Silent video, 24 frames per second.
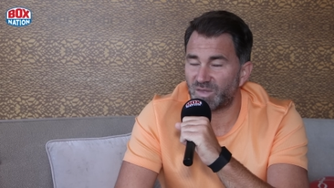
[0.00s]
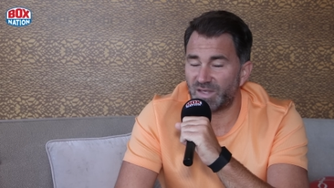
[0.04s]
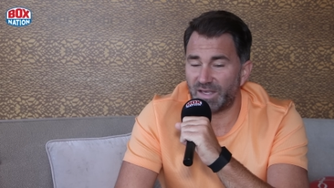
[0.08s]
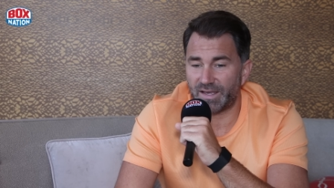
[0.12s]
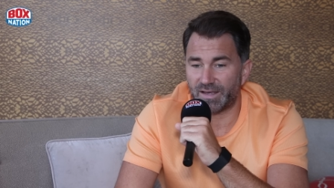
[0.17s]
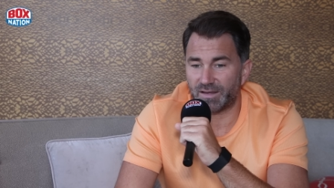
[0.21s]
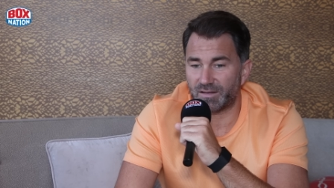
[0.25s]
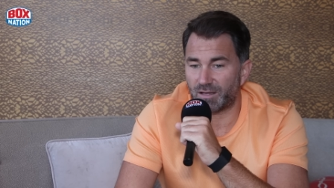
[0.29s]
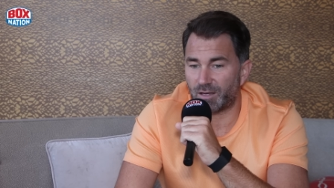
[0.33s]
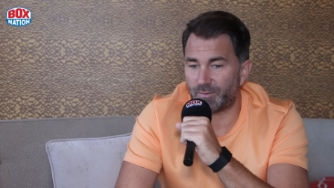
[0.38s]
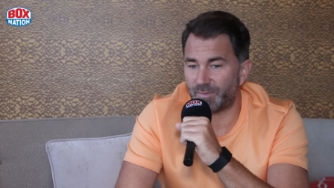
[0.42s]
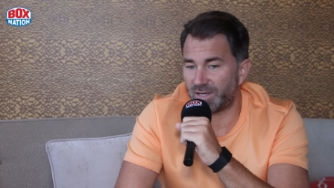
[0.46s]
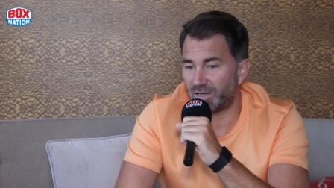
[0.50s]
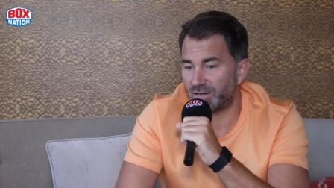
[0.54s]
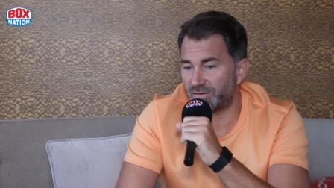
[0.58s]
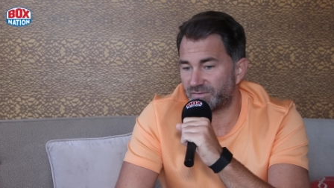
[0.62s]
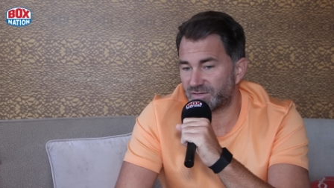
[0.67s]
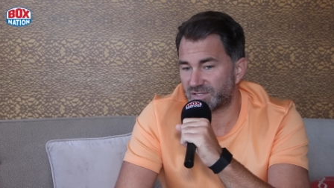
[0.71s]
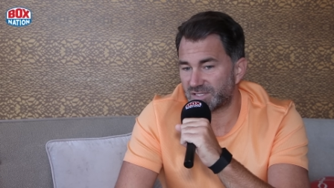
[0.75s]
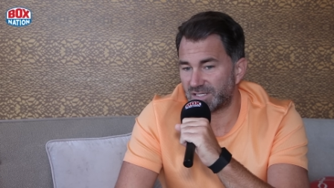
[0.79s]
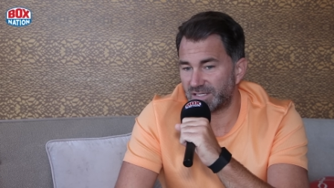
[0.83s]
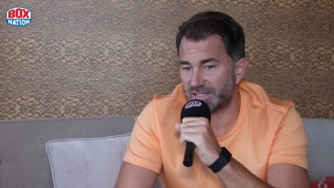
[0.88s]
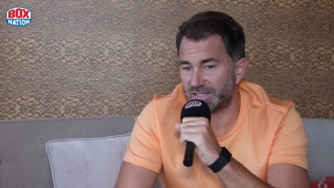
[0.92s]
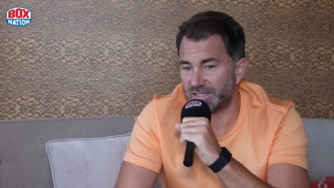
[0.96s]
Yeah, I mean,
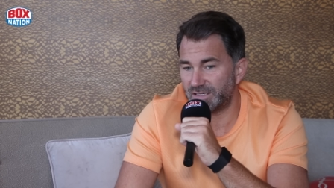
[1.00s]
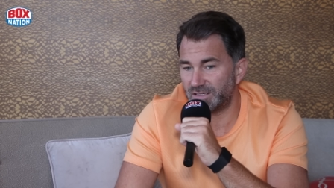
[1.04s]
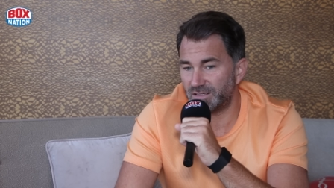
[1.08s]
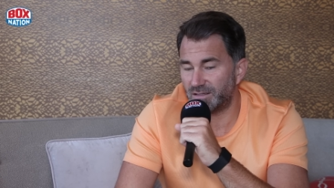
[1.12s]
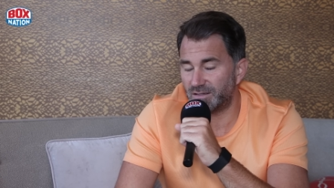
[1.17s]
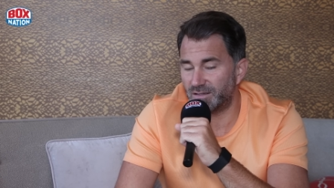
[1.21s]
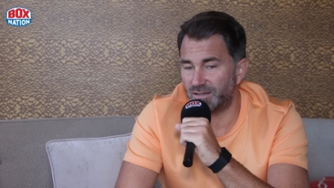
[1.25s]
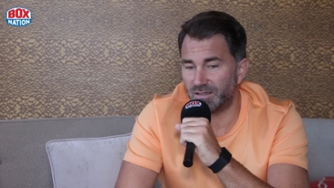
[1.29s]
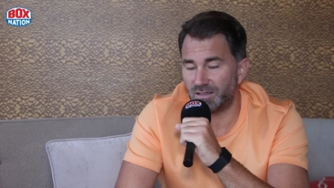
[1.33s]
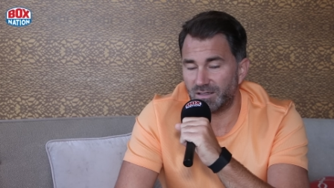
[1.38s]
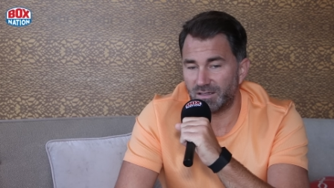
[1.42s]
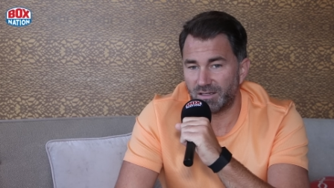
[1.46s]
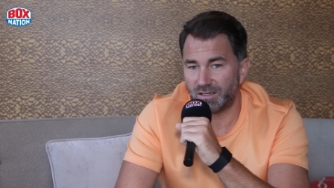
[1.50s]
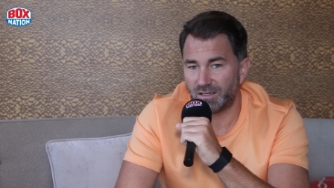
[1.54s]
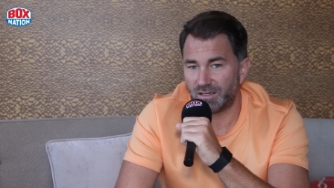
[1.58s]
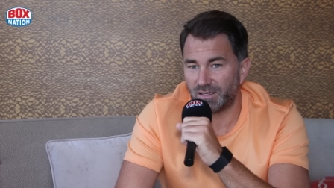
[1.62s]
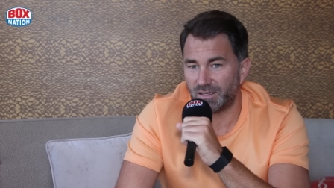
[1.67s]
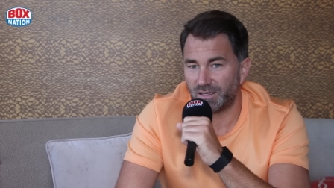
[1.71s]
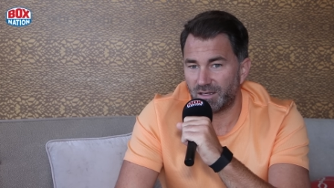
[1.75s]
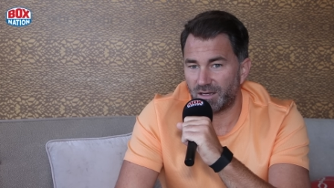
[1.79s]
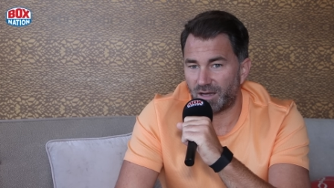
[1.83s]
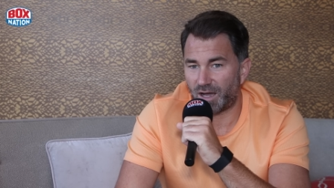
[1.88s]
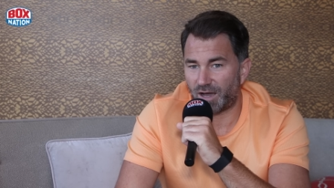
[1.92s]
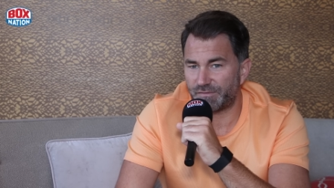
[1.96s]
obviously, look,
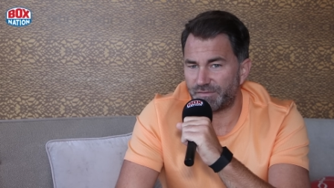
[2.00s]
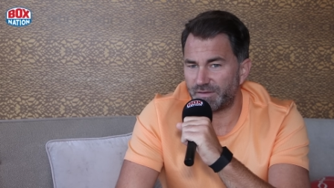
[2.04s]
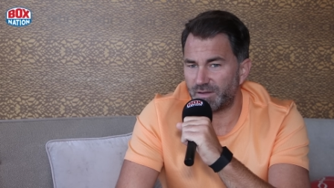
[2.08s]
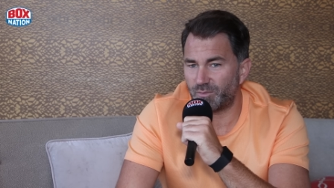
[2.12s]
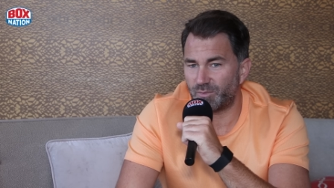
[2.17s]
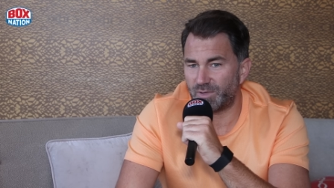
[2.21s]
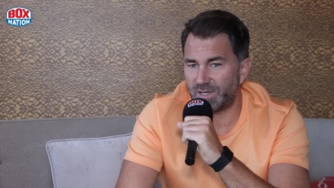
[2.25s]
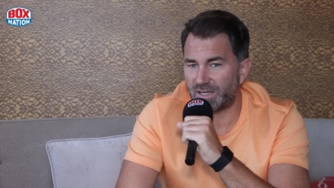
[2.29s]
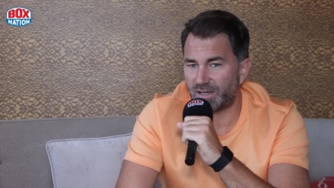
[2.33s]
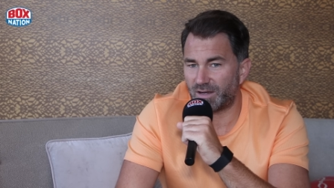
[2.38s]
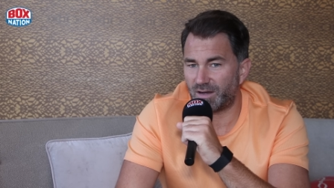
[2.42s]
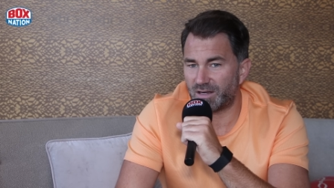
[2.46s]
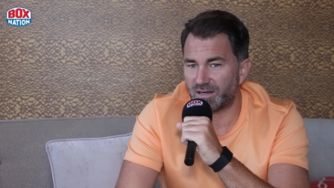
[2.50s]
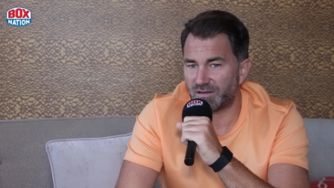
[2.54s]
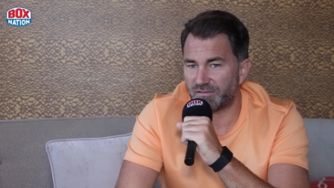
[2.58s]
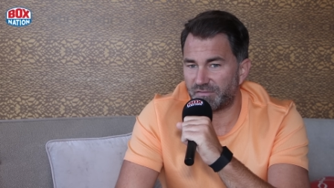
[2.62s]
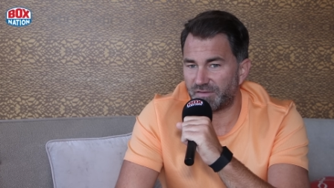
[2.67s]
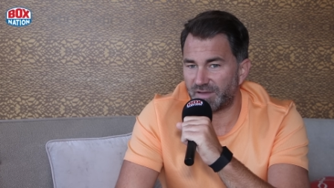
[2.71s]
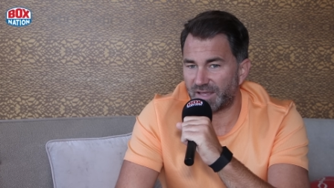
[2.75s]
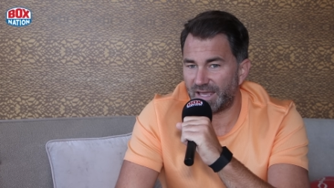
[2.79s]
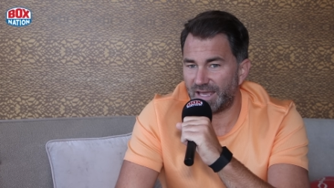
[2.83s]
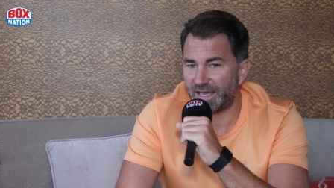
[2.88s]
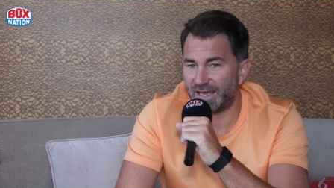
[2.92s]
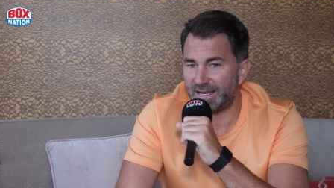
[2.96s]
I think we kind of
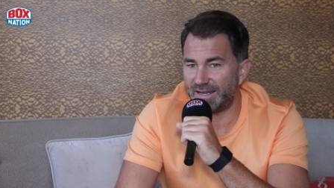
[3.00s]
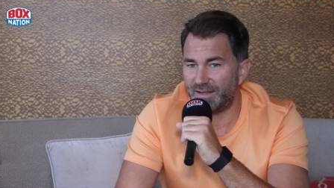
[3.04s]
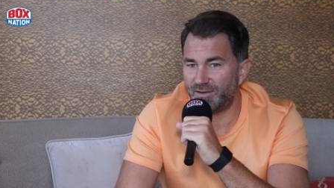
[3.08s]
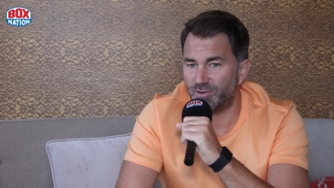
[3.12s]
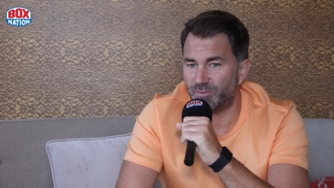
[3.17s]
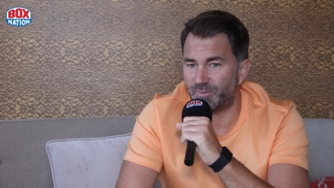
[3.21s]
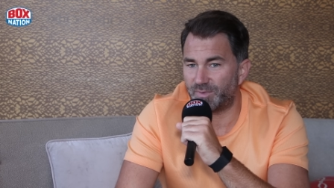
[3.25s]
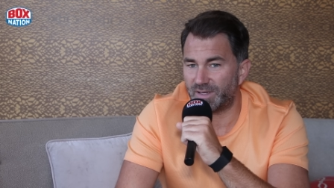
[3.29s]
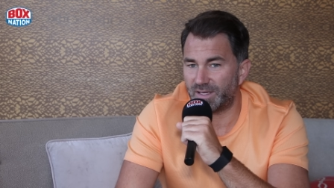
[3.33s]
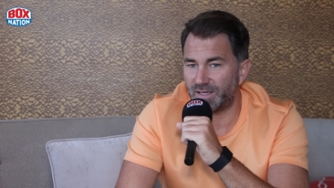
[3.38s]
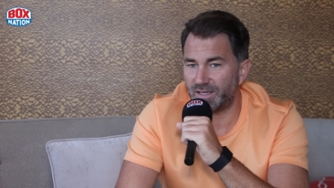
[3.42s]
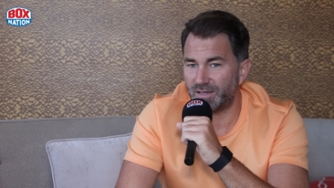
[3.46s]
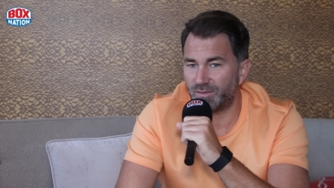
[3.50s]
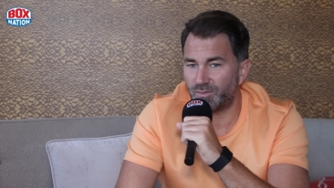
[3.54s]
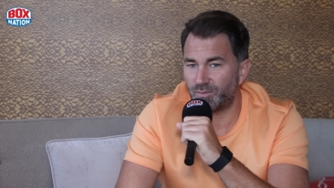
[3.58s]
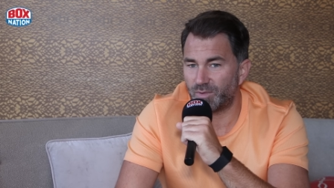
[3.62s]
forget a little bit.